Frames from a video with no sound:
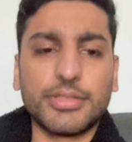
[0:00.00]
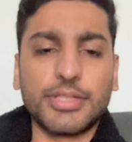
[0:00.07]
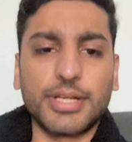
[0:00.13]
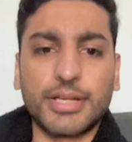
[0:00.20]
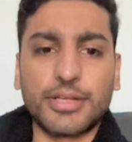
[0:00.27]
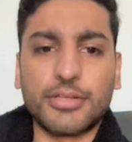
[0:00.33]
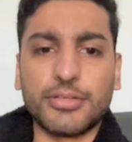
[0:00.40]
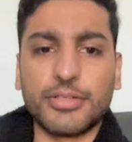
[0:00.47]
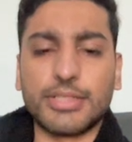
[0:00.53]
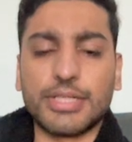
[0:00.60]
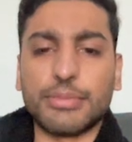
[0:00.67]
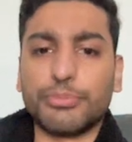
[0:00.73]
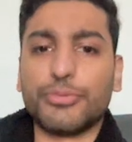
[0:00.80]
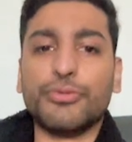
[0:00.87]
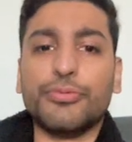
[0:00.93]
click on it,
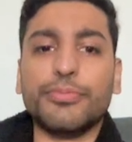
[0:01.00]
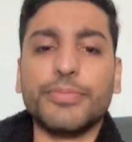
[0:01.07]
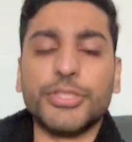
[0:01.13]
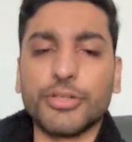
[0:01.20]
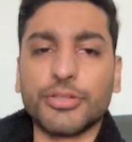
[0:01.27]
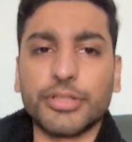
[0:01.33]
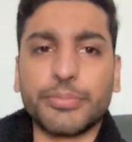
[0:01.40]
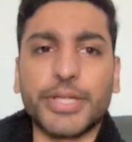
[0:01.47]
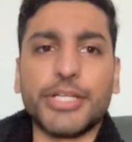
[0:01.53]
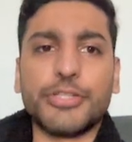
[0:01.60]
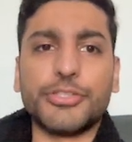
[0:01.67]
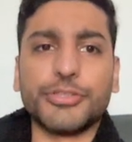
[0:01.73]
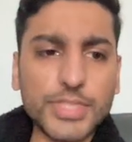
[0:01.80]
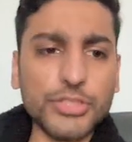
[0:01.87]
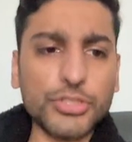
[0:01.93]
and boom, you're on the page.